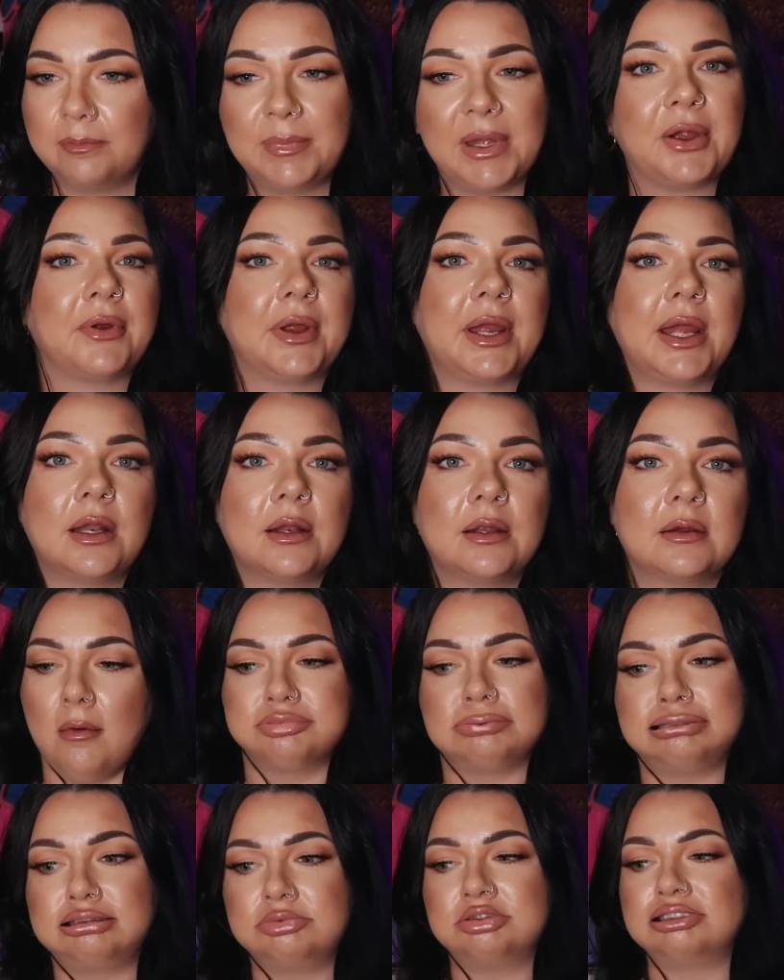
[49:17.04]
period.
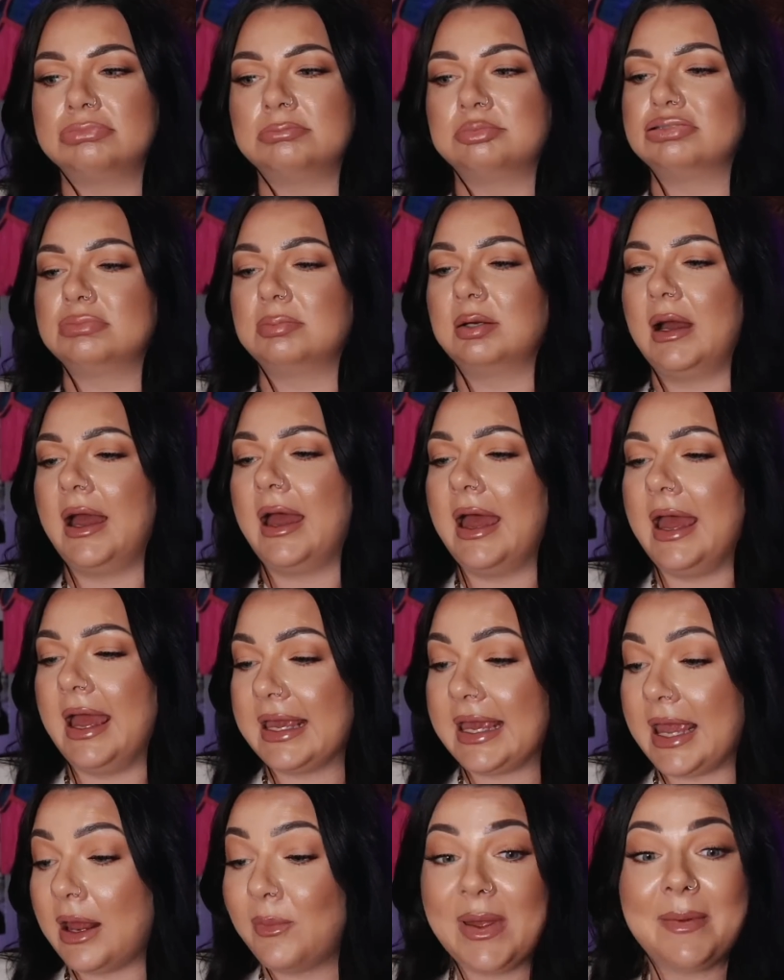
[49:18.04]

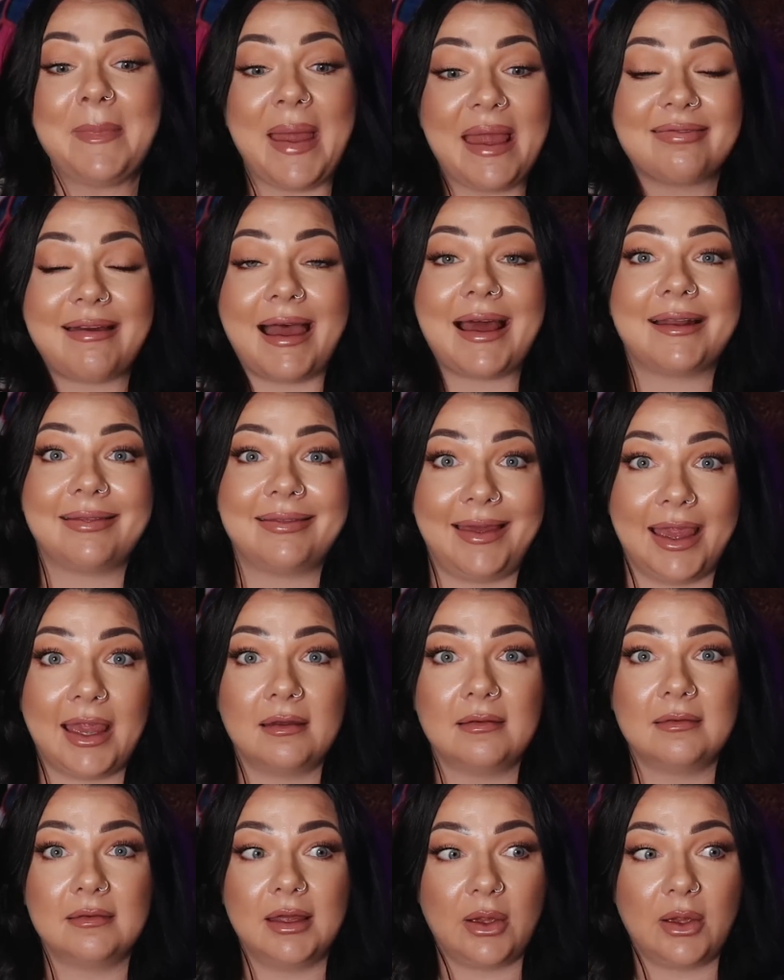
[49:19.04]
Can we make that a thing?